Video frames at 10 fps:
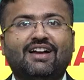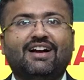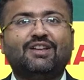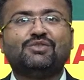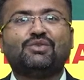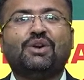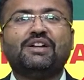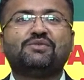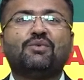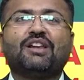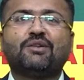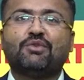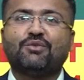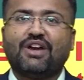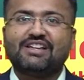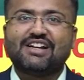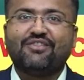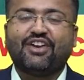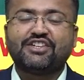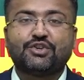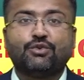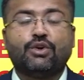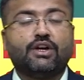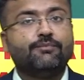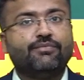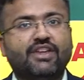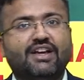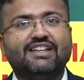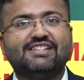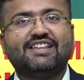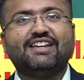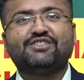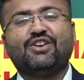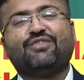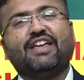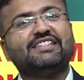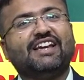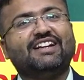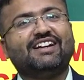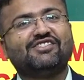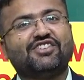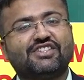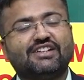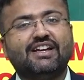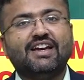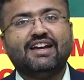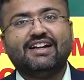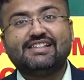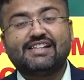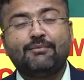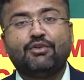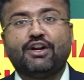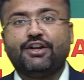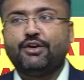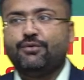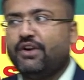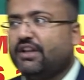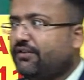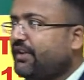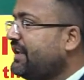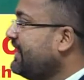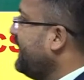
Hello students, welcome to Vyas Edification Kota. In this series of NCERT discussion, it is time to continue further with